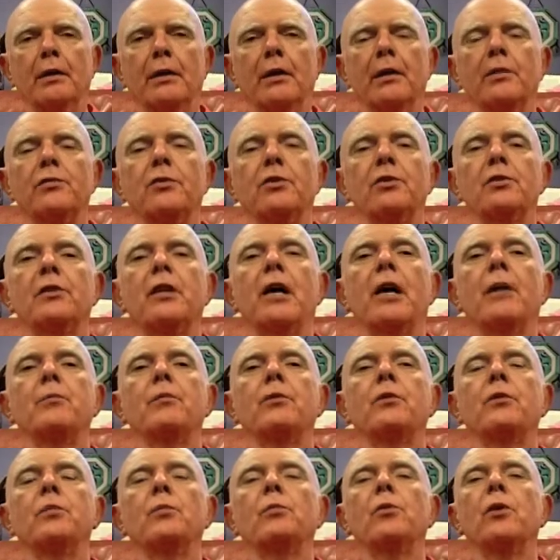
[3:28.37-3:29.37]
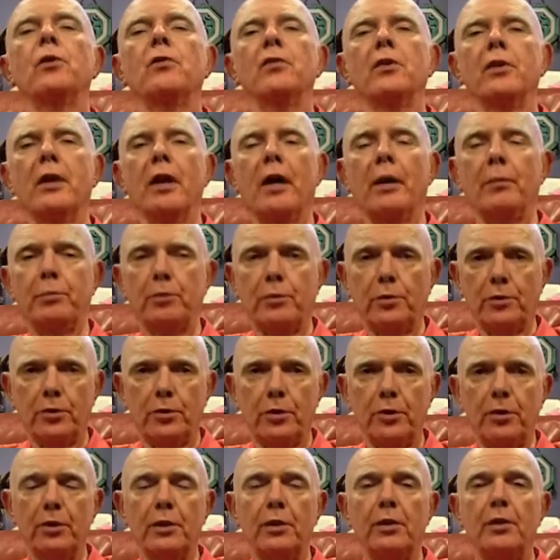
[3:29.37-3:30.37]
gives us that much more of an
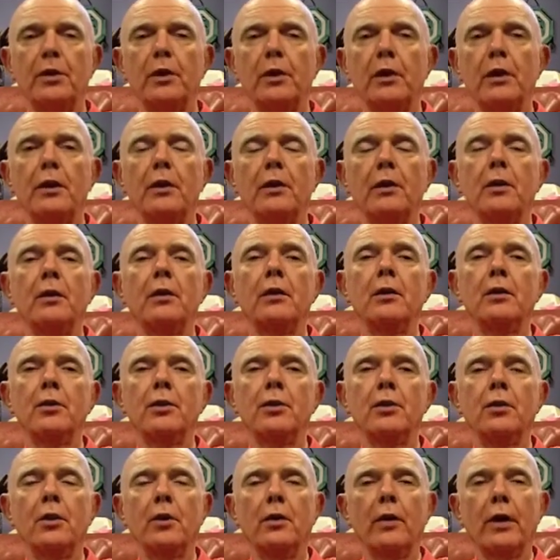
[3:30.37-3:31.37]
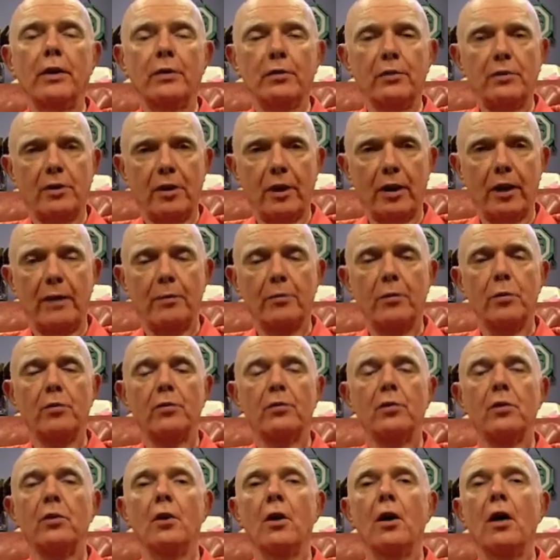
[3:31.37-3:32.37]
opportunity, as time
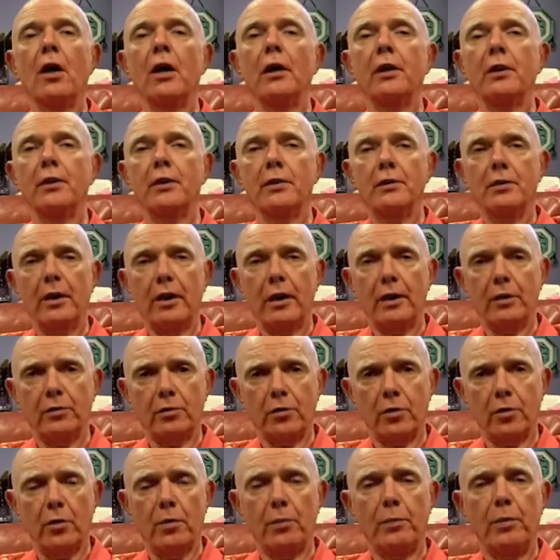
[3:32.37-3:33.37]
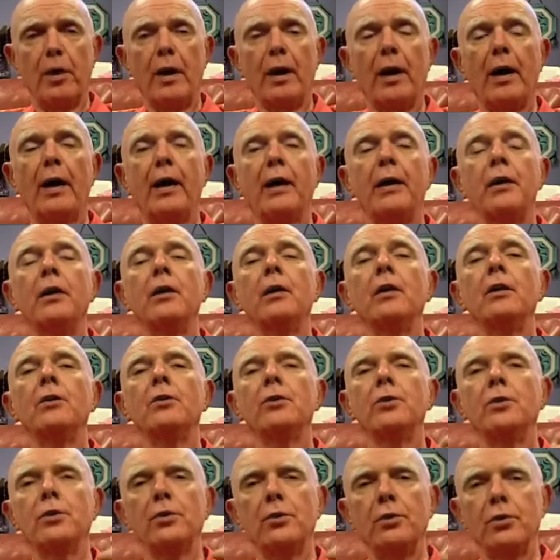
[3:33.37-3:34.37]
goes along and days go by,
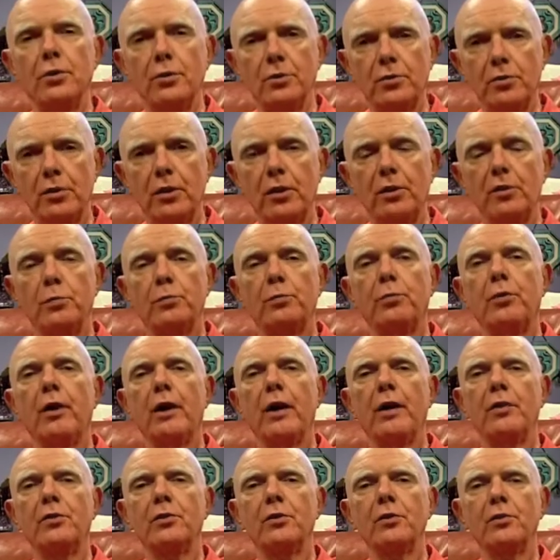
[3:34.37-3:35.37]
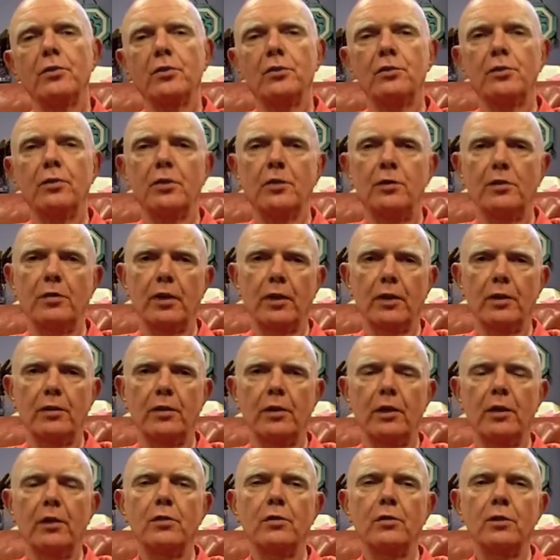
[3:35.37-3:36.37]
to use these processes and
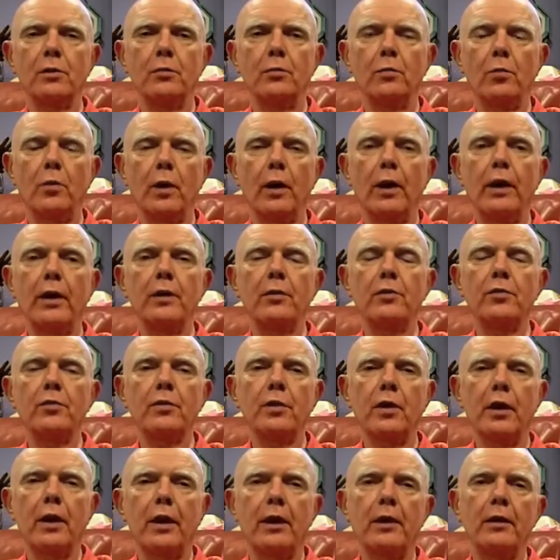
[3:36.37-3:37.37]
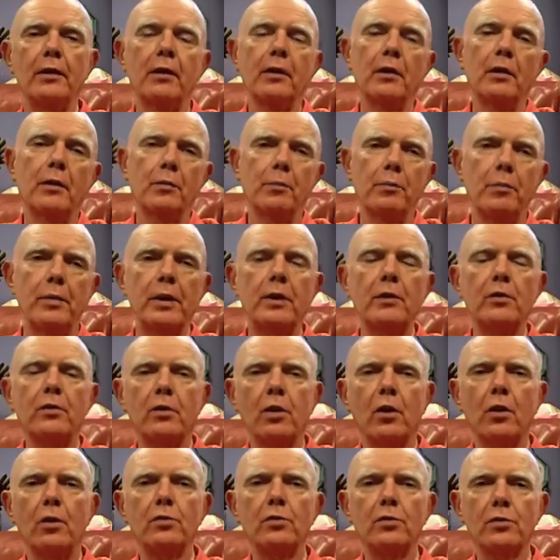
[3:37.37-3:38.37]
techniques in ways that meet
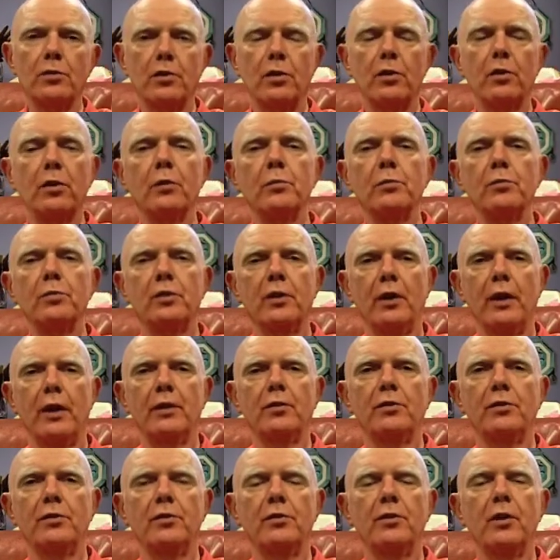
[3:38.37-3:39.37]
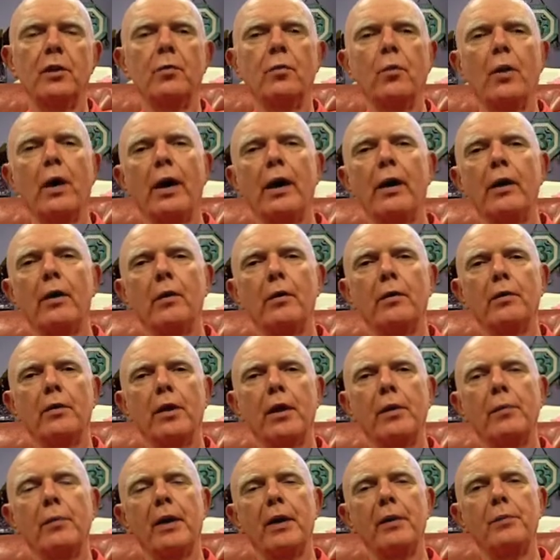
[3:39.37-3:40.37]
those circumstances that, while
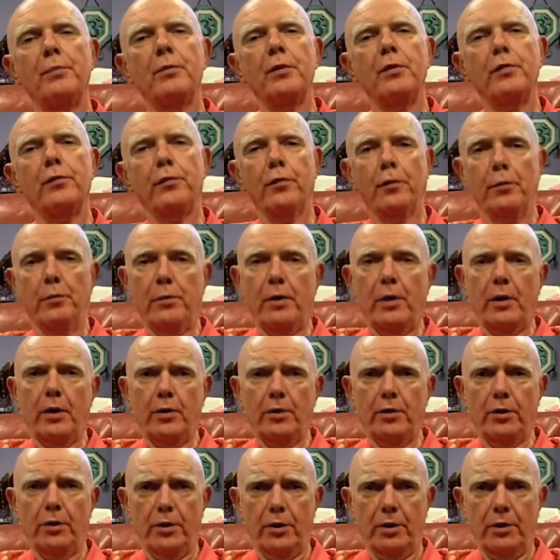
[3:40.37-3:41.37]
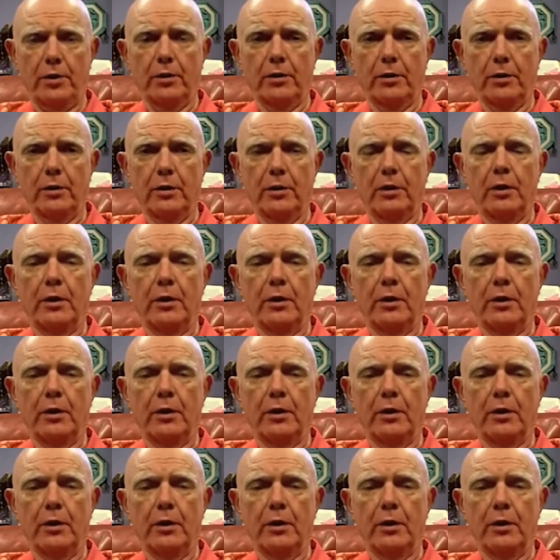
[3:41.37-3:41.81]
they might be familiar,